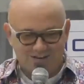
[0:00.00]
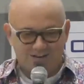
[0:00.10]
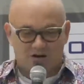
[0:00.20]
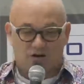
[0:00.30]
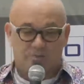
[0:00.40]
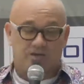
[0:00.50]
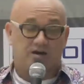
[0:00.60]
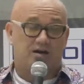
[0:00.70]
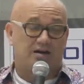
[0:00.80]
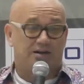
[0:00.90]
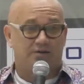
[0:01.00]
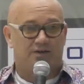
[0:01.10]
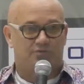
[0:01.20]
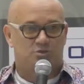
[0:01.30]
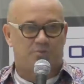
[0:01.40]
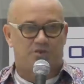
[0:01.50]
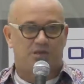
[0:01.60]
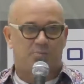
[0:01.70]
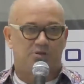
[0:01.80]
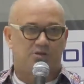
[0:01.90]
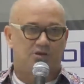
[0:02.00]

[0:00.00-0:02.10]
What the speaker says: oh my God, I don't have to spend $10 million.